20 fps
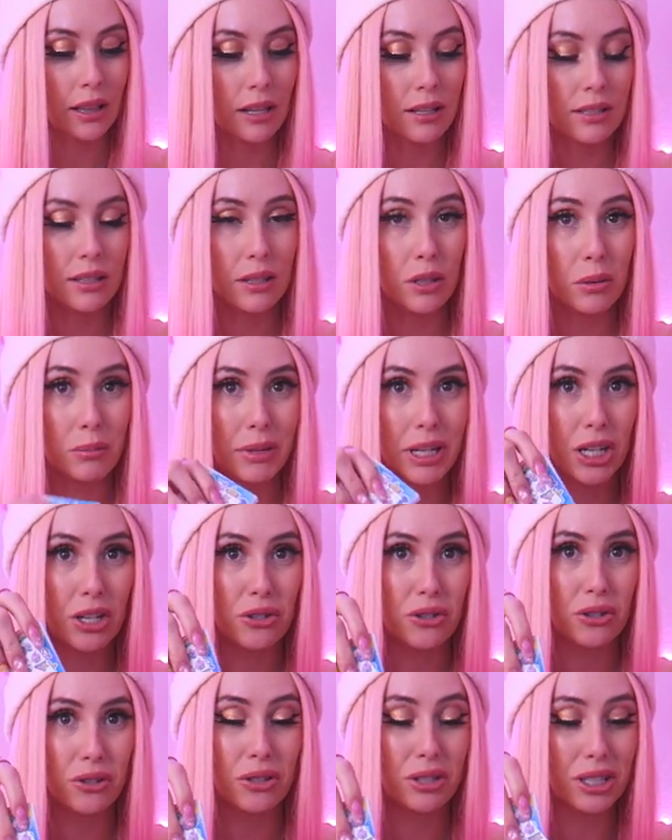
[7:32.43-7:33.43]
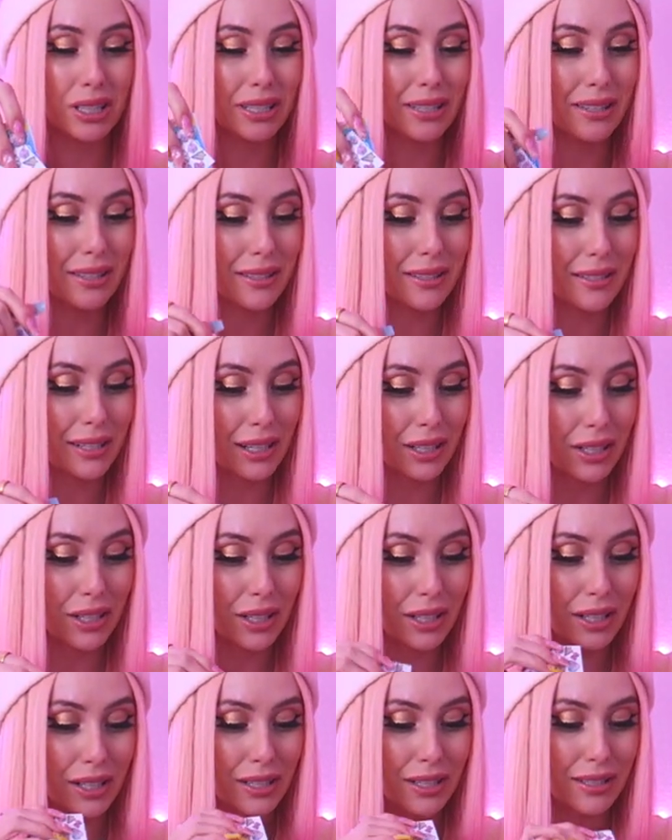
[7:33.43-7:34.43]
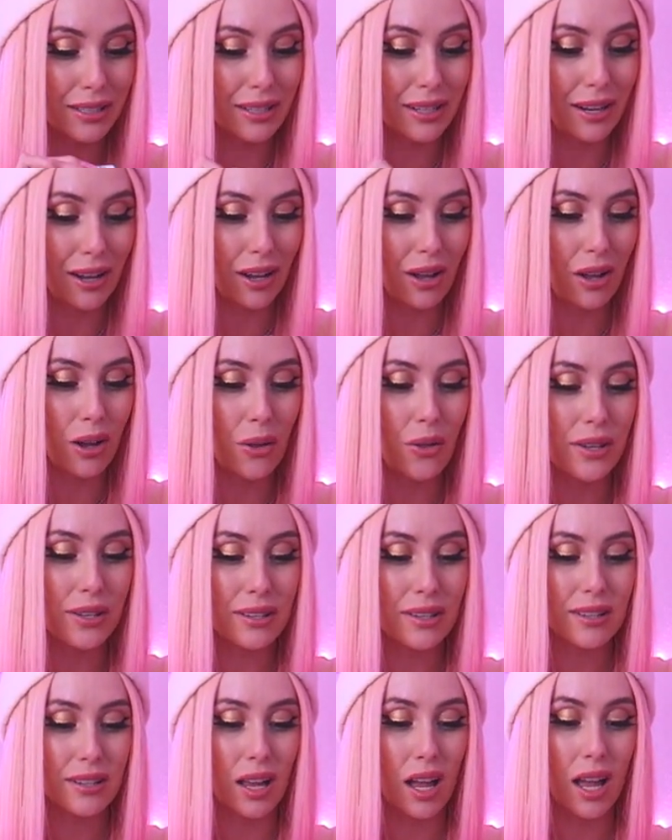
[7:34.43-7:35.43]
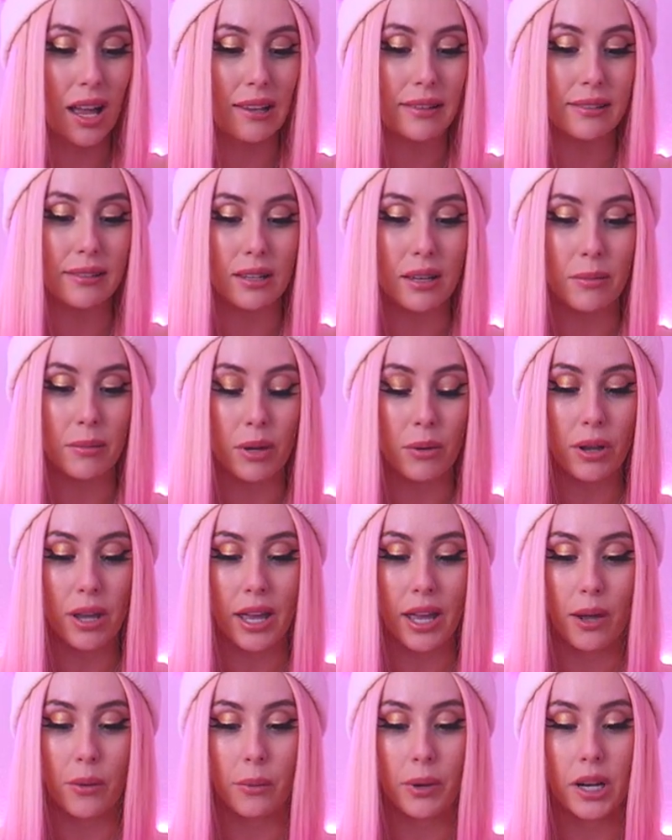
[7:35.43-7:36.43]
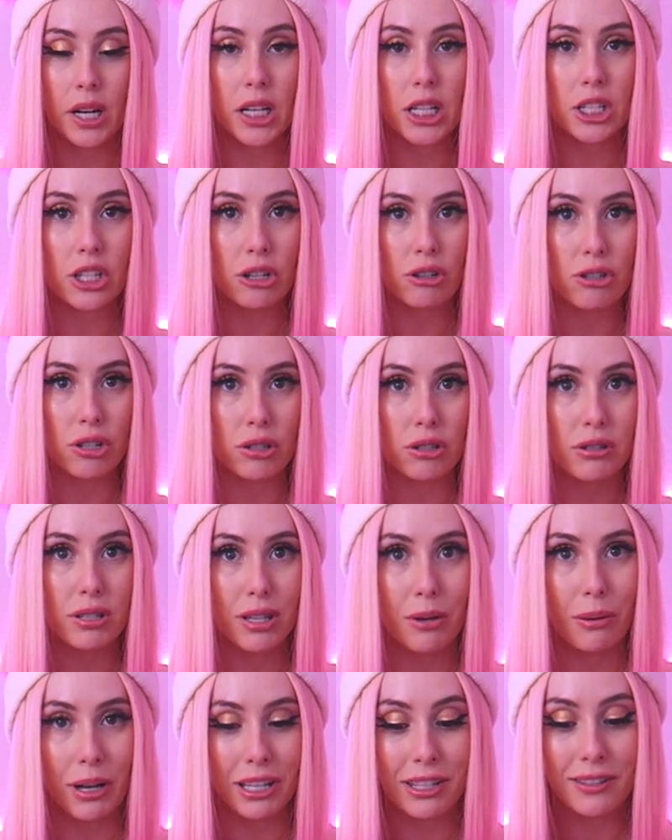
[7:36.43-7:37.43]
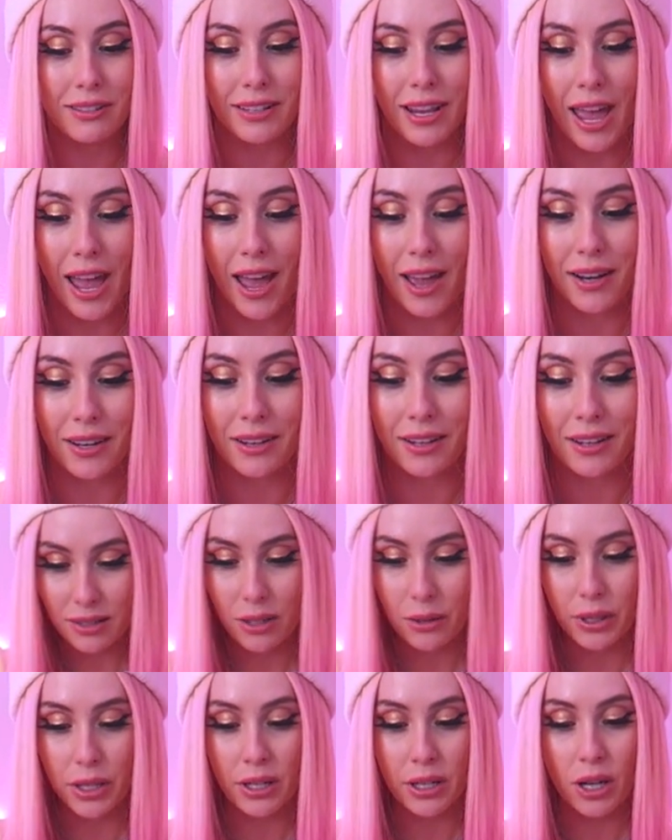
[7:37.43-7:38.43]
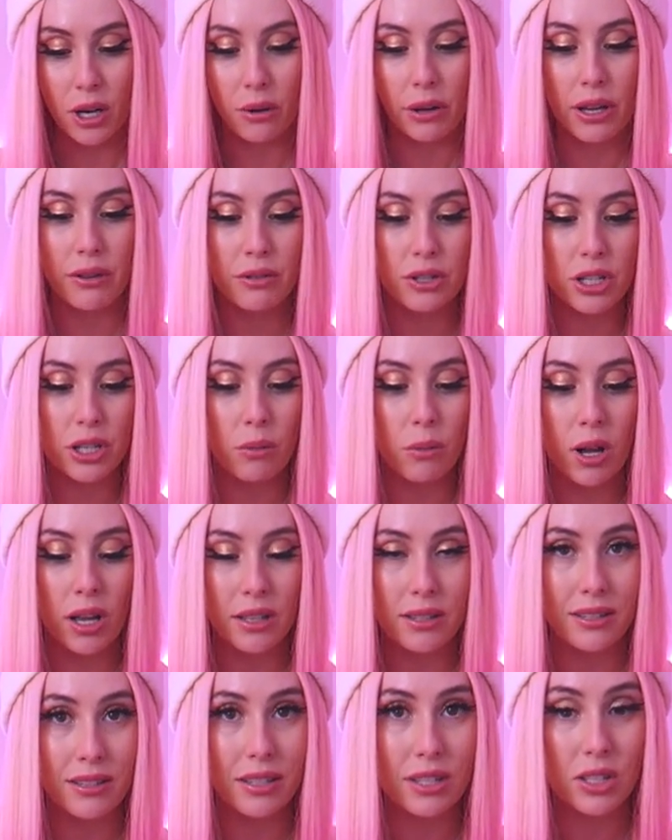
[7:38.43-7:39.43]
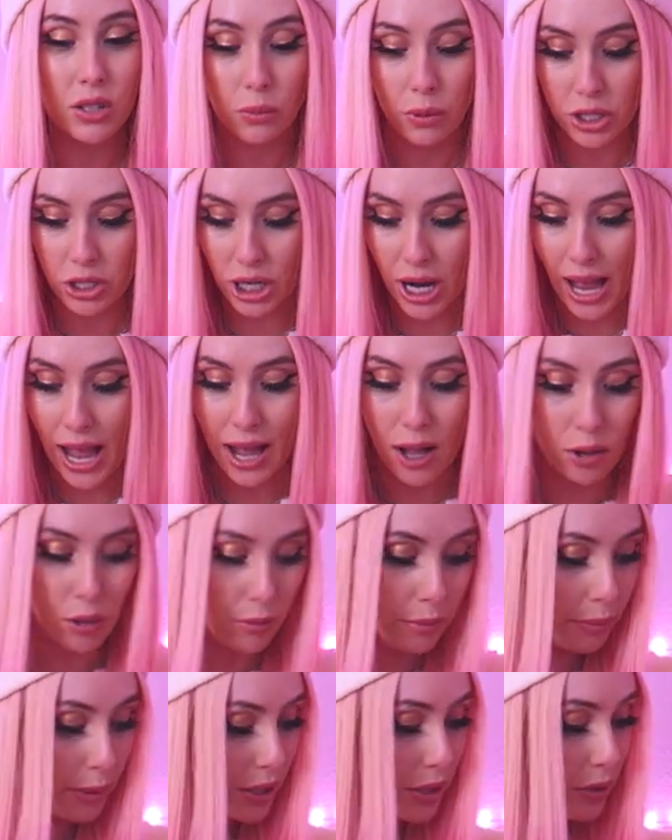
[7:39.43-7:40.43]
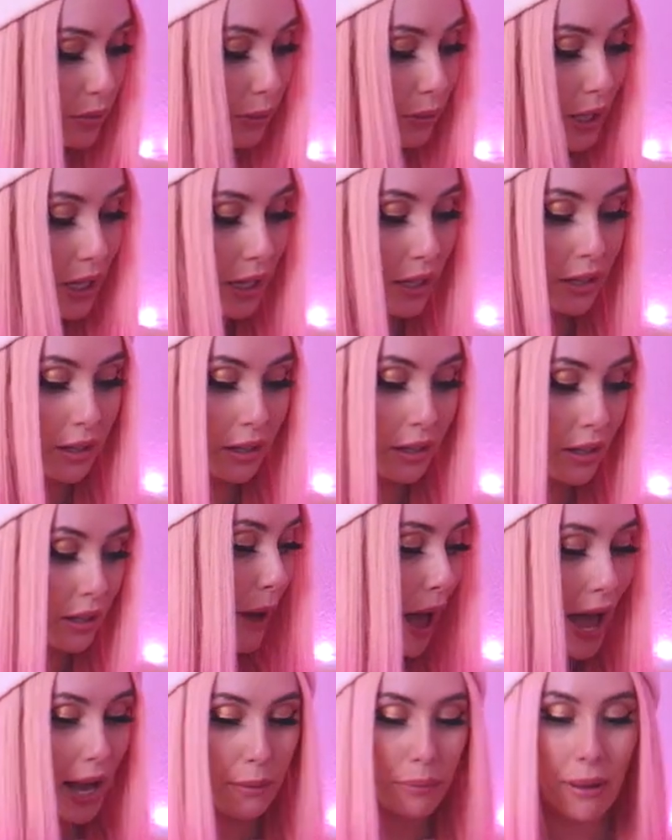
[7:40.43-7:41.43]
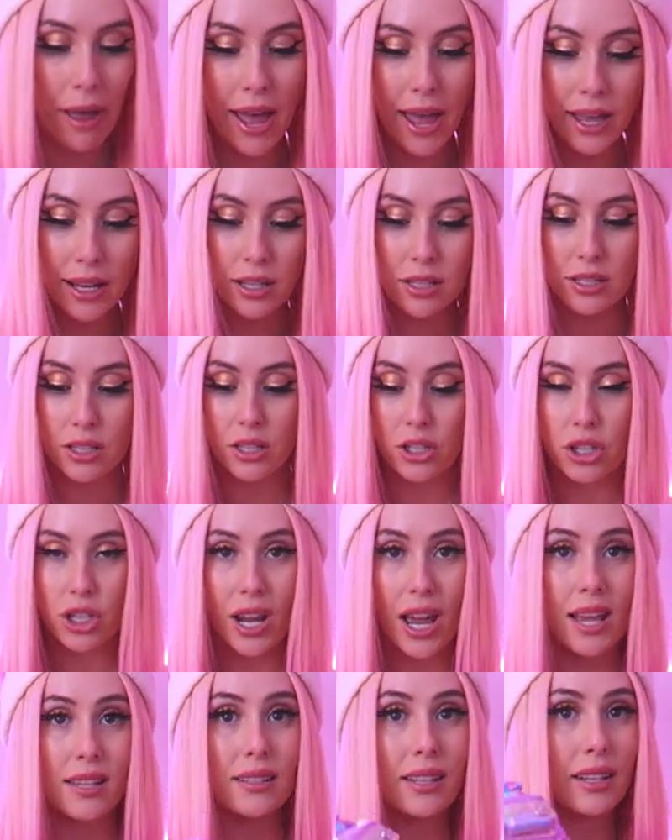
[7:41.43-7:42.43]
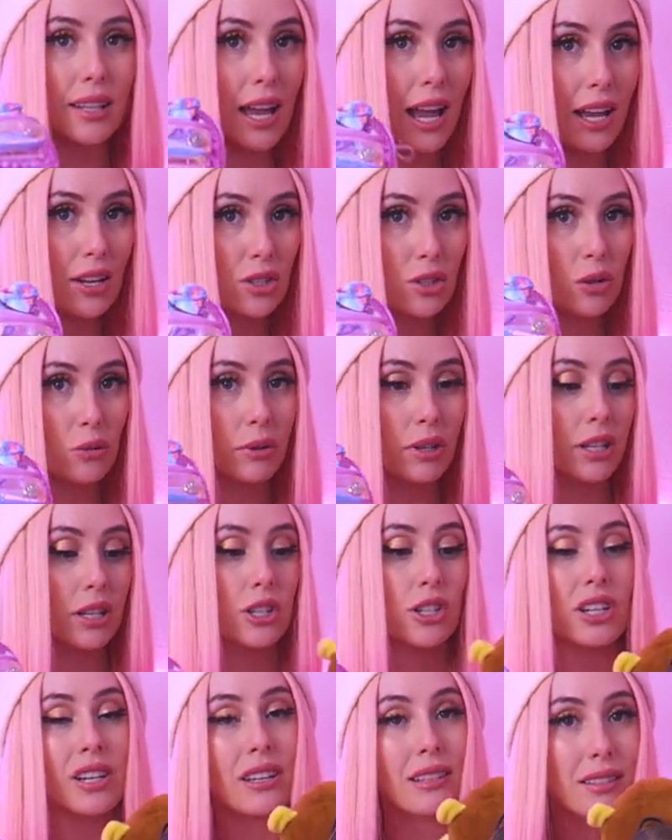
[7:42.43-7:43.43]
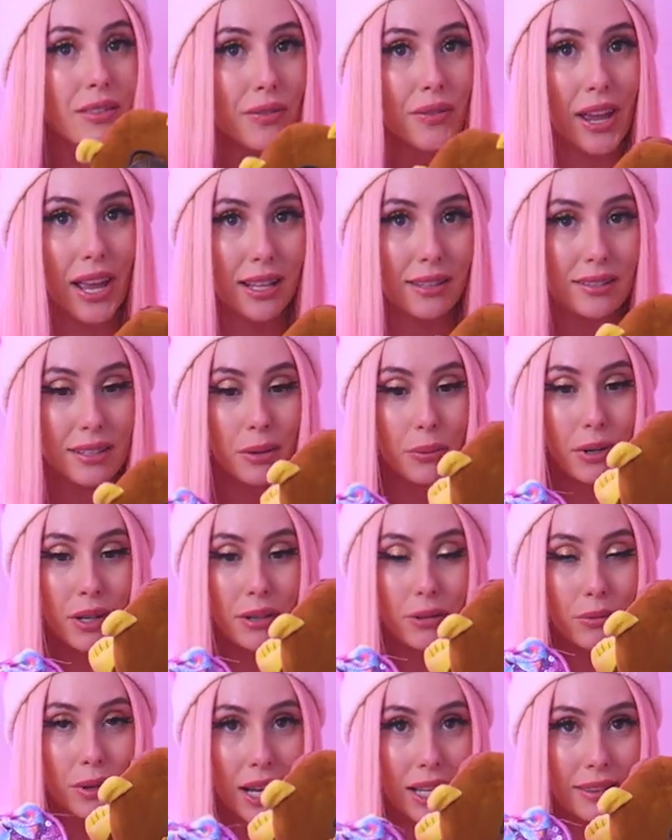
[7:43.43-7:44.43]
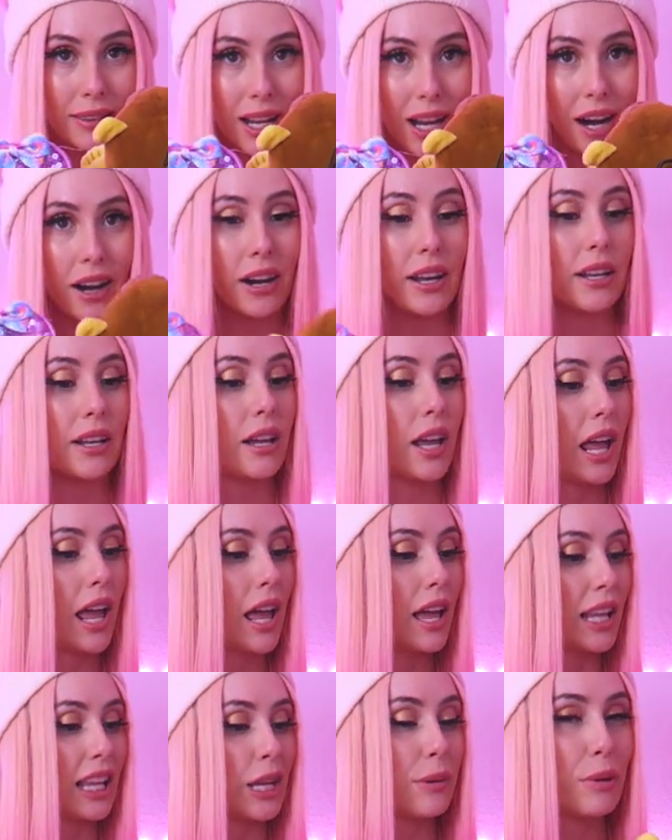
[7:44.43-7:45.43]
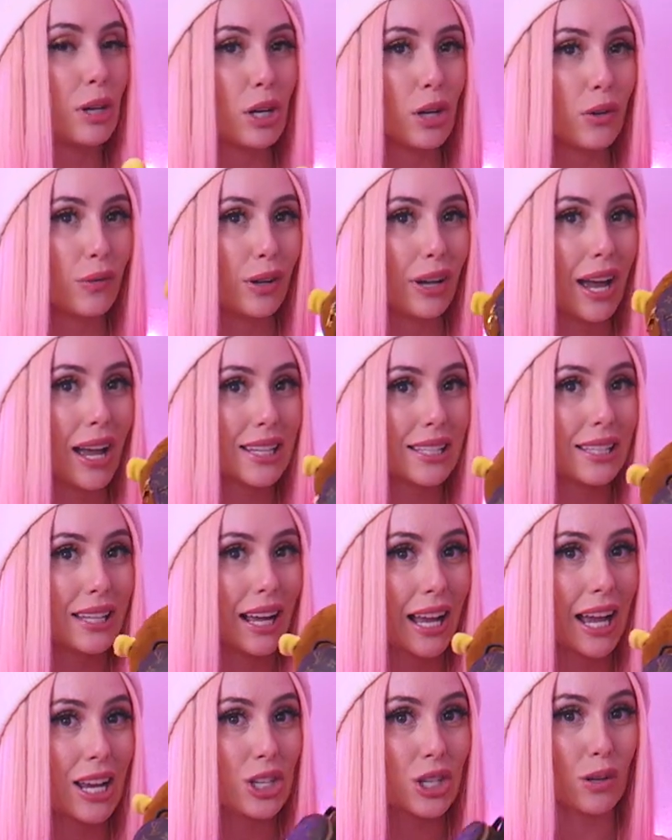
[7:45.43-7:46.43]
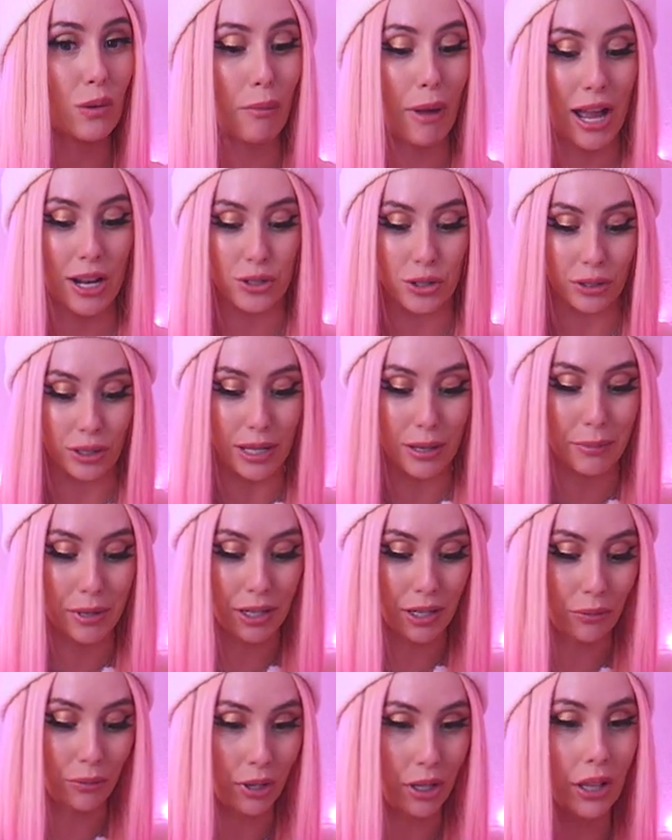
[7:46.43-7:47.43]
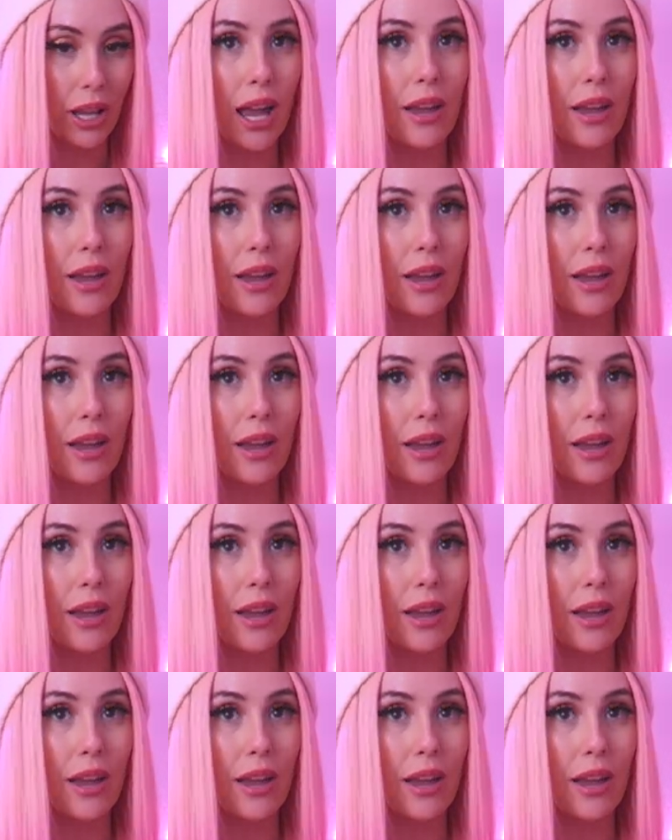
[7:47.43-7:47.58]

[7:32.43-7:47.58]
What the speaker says: There's little mini journal and stickers and, oh, this is awesome. Okay, we're a JoJo Siwa stan. So, you know, if she wants to switch out between backpacks, she has a casual one and she has a fancy one right there. And let me know if you guys think I should match Lemon in real